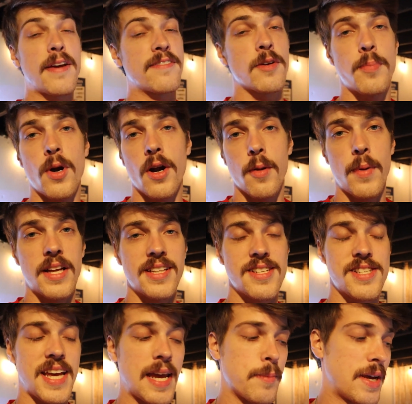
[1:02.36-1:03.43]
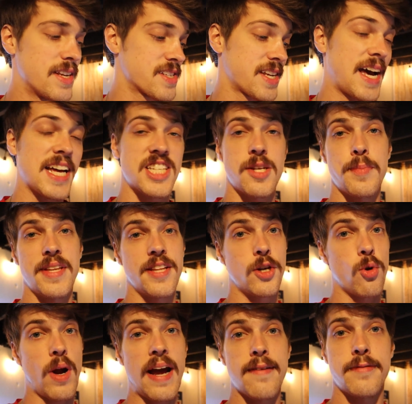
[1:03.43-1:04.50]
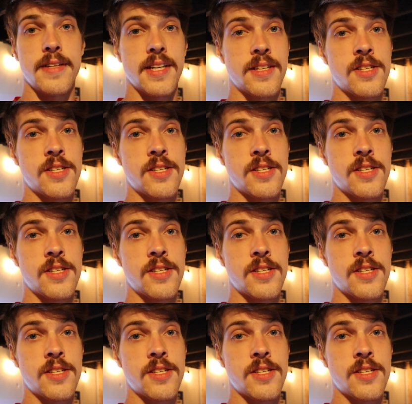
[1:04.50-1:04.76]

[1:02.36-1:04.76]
favorite part about this game has got to be the graphics.